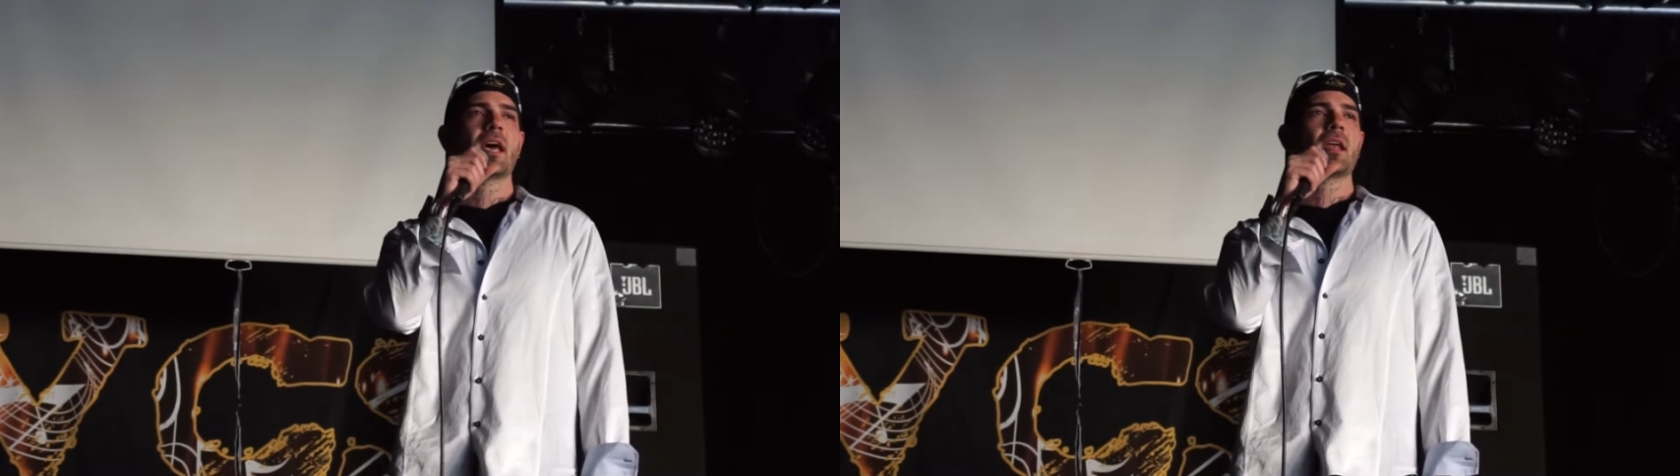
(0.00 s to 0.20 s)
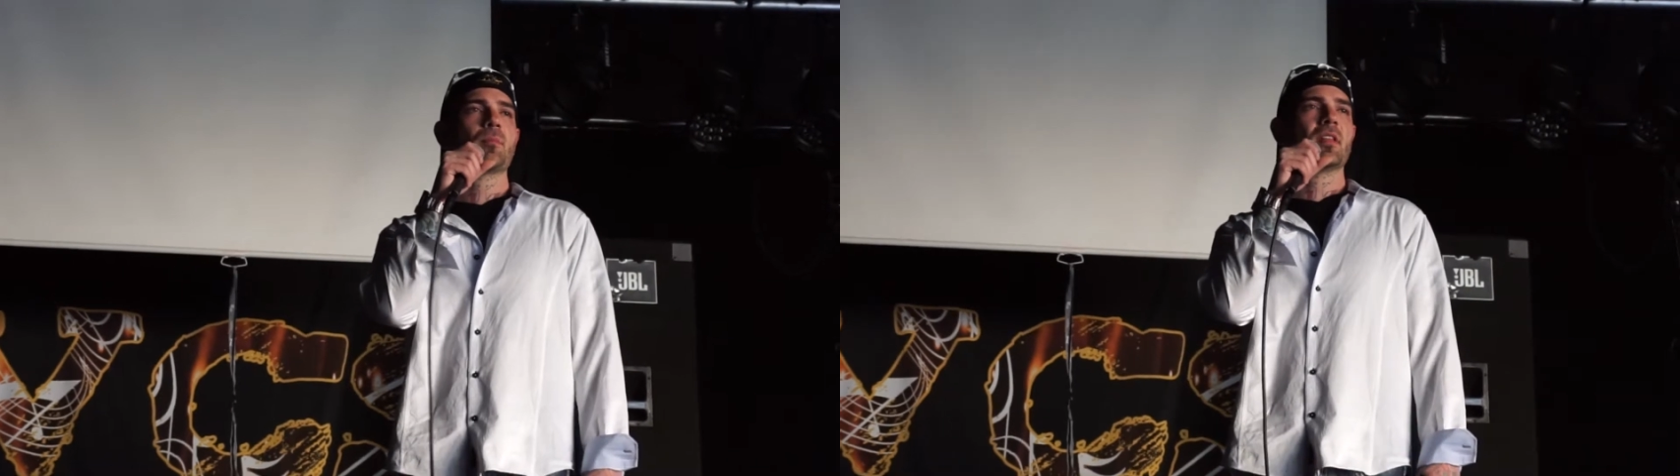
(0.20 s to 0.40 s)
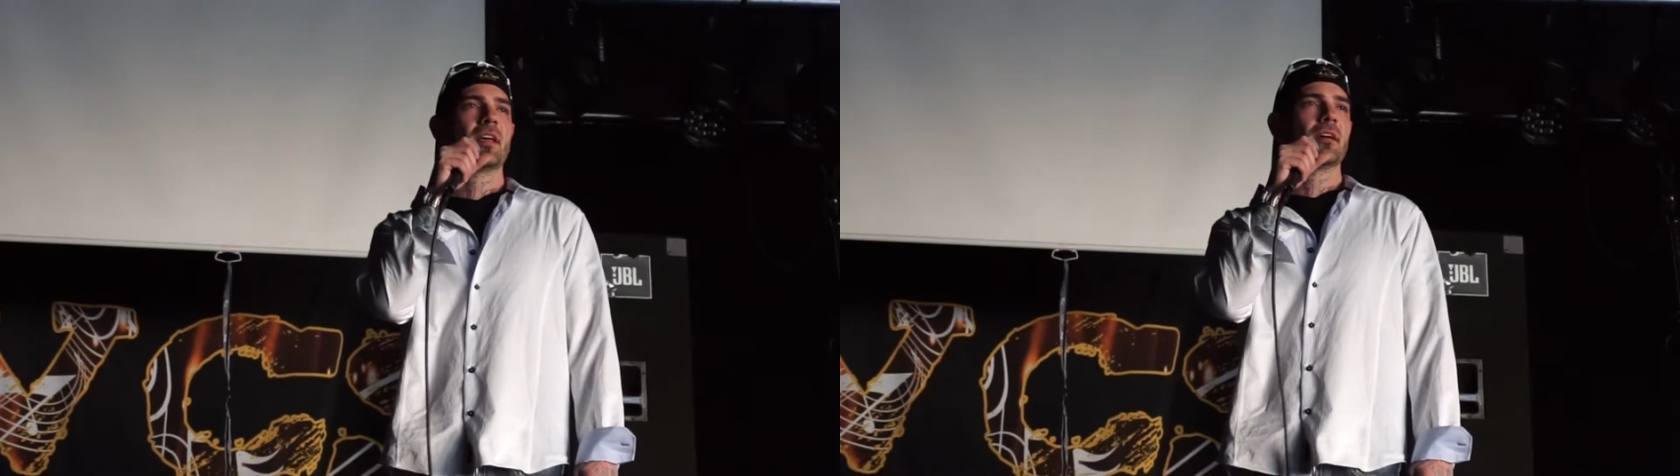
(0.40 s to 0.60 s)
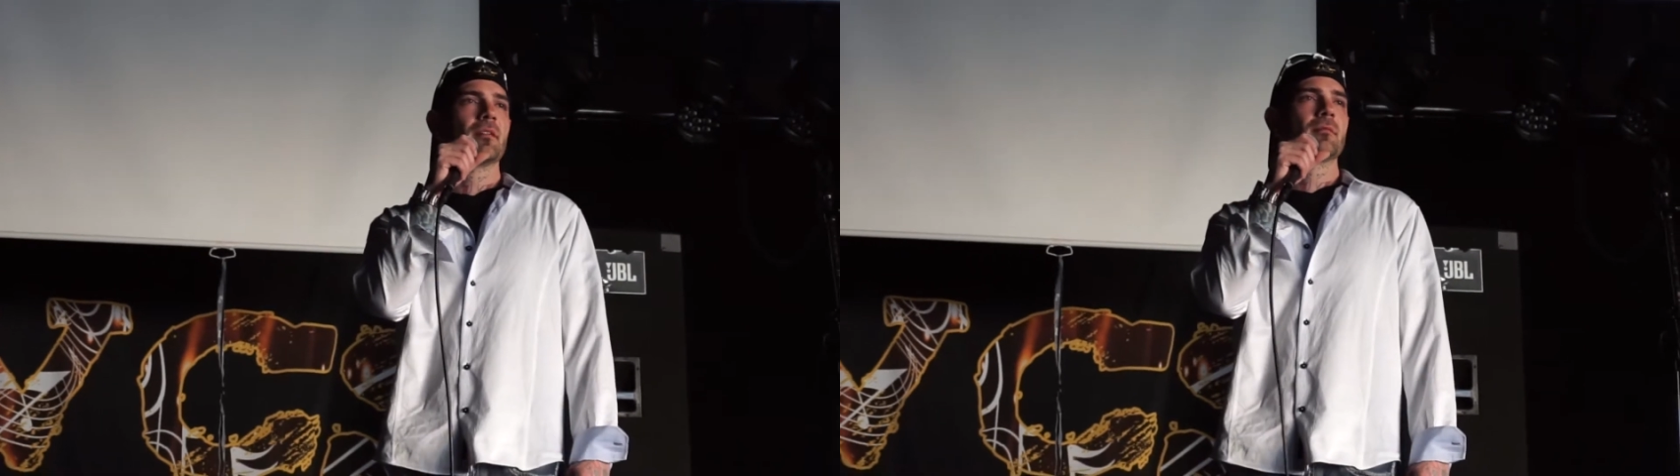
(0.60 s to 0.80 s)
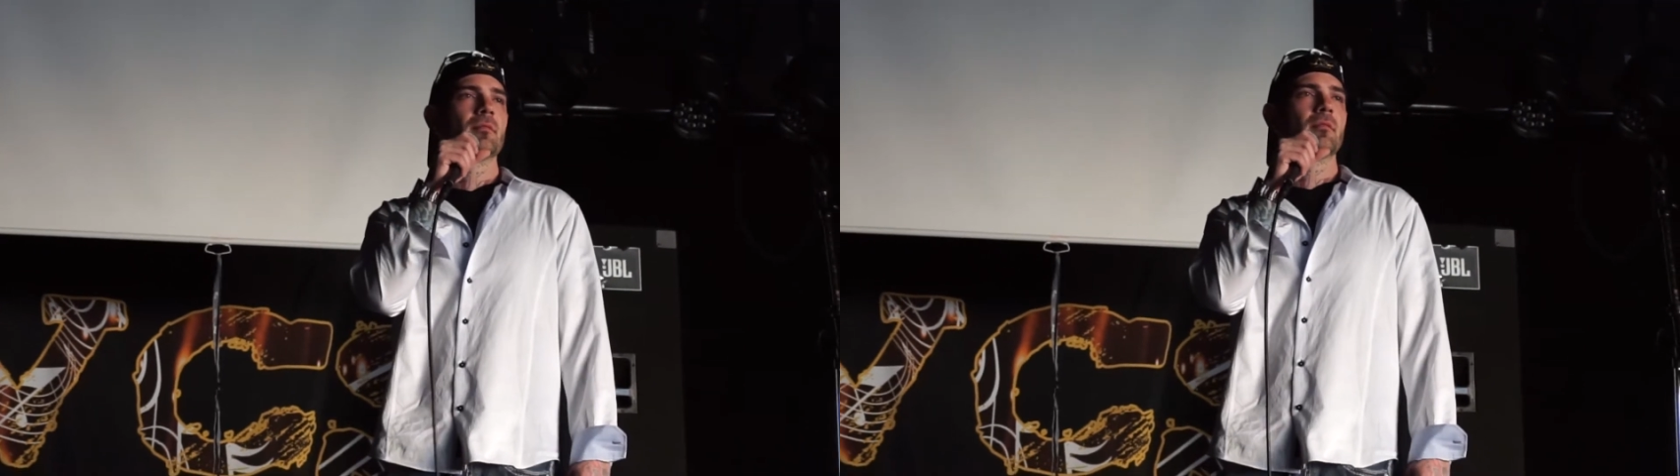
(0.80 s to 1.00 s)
had a plan?